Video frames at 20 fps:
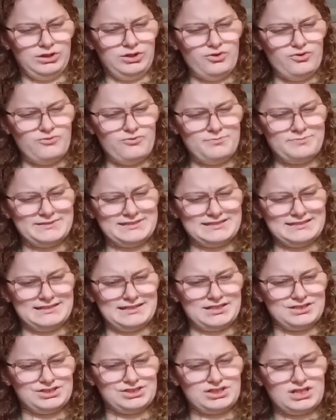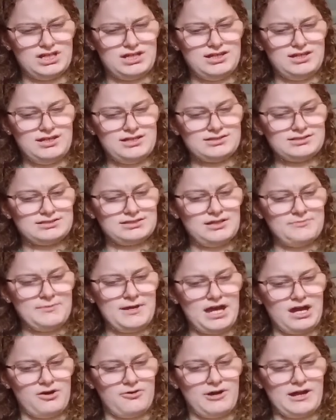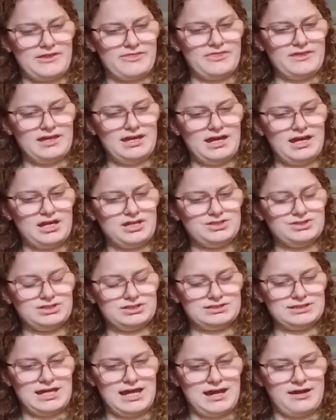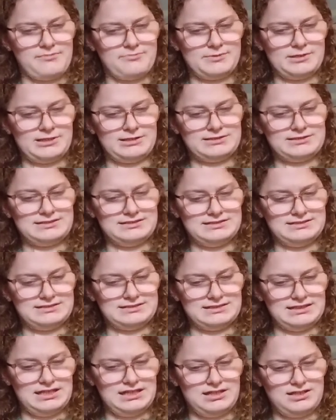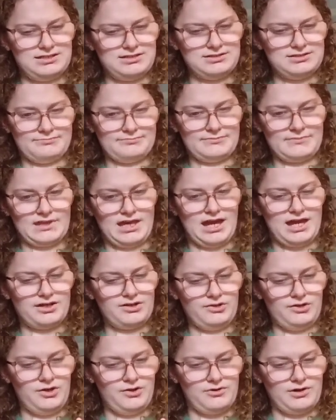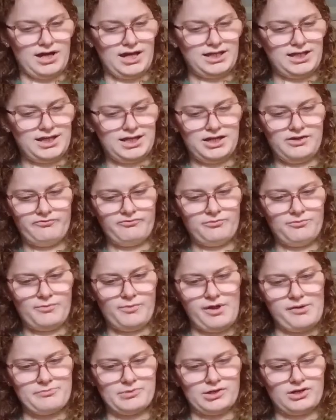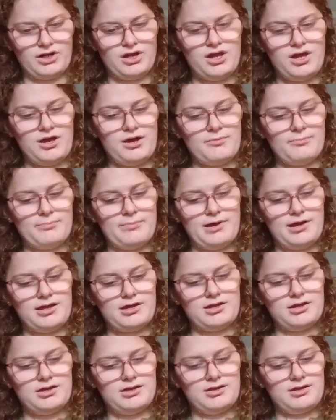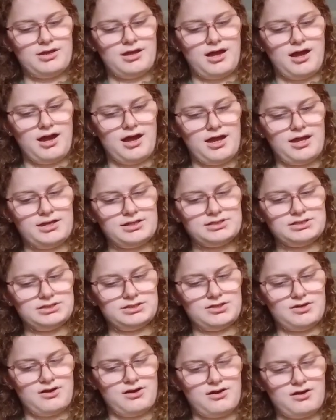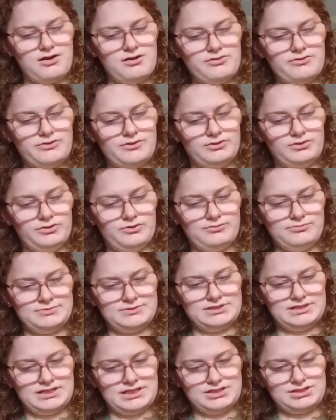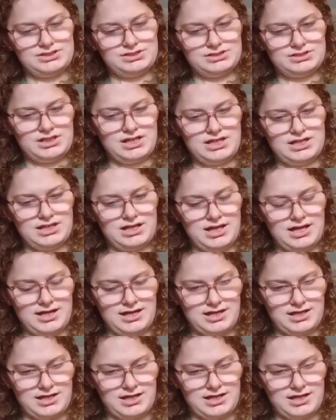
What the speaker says: loop stitch. Somehow, I think I just happened to see it. I don't know, I can't even remember. But I saw the loop stitch, and